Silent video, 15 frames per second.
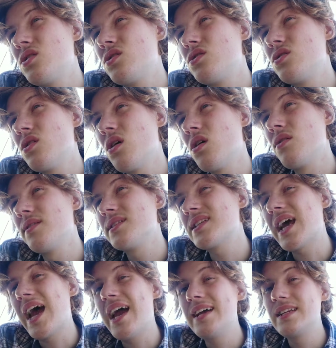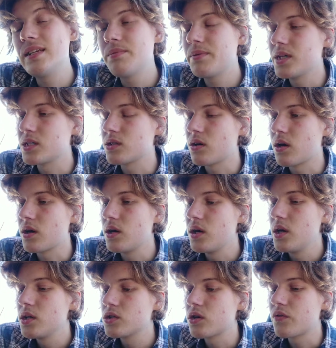No, it's 80 psi.
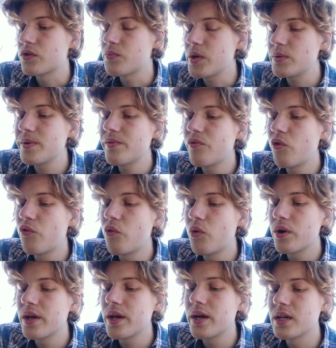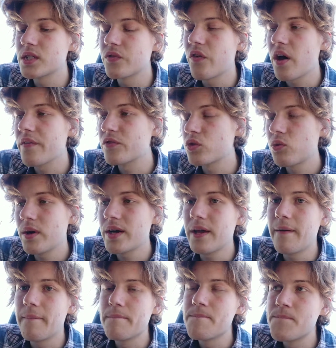So if it's meant to be 440 and it's 520,